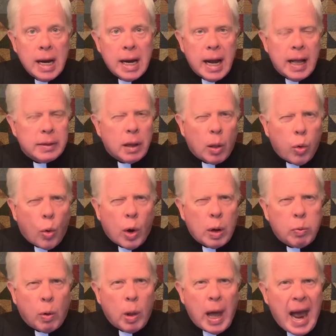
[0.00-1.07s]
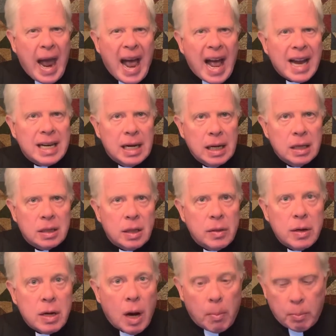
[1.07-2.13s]
and the Lord will add to the
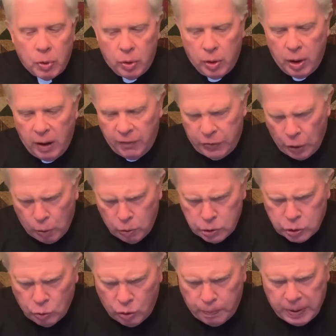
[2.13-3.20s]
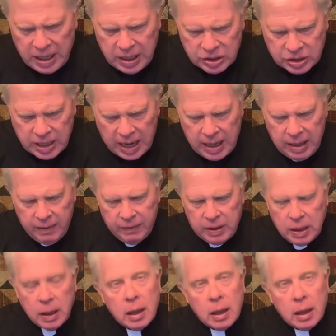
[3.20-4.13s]
number of those who are being saved.